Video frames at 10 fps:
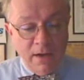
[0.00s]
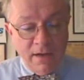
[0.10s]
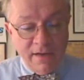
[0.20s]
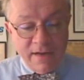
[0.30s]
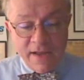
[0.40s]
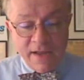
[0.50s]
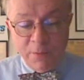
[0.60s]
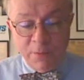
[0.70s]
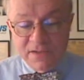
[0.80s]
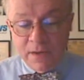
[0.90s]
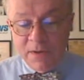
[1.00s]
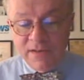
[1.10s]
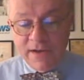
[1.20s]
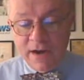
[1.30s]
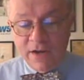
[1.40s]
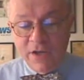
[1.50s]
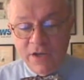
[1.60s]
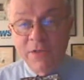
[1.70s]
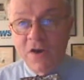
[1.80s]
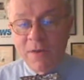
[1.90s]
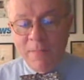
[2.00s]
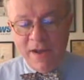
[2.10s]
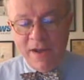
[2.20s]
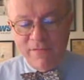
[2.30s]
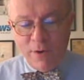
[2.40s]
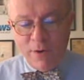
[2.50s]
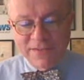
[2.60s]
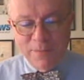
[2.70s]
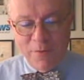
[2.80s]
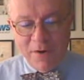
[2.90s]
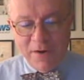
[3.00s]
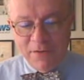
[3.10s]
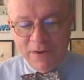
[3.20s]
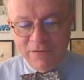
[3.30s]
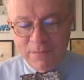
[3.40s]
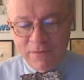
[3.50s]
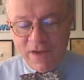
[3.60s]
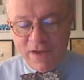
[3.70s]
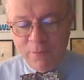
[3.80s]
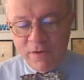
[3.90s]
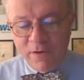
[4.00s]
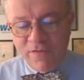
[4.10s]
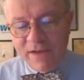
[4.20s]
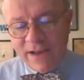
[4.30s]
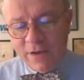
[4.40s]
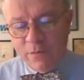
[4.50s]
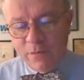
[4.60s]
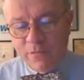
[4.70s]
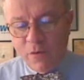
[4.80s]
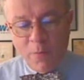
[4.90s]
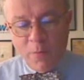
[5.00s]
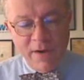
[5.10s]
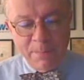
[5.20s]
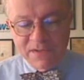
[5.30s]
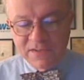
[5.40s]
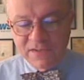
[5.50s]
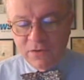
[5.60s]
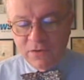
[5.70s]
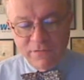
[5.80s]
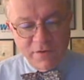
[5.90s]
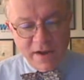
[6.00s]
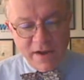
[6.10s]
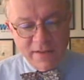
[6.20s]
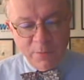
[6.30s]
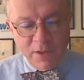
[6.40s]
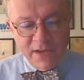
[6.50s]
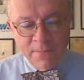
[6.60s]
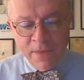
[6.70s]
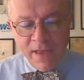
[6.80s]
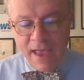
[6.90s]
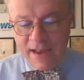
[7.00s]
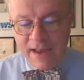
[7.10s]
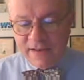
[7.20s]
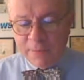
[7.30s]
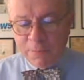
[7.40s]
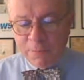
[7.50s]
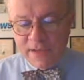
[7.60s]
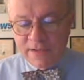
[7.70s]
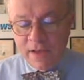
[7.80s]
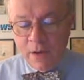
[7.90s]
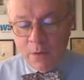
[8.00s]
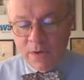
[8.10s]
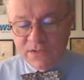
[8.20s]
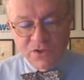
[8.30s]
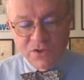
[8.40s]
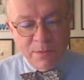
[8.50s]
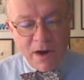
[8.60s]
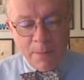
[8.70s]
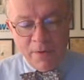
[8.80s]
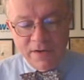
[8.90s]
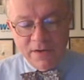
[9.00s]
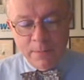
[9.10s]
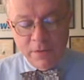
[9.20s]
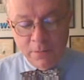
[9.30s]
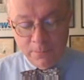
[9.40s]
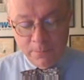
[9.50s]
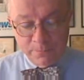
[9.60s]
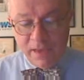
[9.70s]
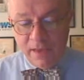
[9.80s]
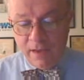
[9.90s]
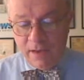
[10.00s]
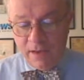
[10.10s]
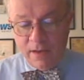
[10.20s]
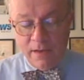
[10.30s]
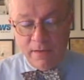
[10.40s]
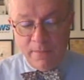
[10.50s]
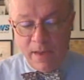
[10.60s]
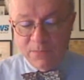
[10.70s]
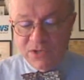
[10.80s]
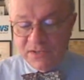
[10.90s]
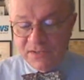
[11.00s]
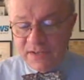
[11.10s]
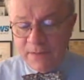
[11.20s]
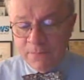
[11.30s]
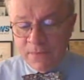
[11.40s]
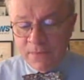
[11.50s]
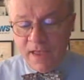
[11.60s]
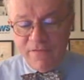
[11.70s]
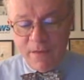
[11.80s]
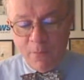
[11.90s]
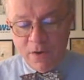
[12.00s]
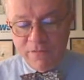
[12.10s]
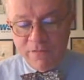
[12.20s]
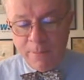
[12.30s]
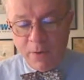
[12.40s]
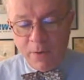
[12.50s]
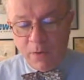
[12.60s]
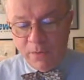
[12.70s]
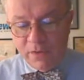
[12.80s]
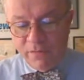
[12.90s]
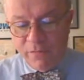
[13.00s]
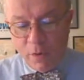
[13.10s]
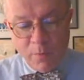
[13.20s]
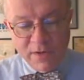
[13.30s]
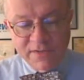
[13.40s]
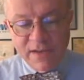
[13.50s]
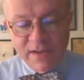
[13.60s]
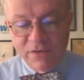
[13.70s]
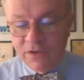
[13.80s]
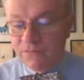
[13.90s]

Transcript: In ninth place, WDRQ, the automated voice in the morning, went from a 5.5 down to a 4.8, but still good for ninth place. And in 10th place was Jim Harper at WMGC, FM 105.1 with a 4.7, good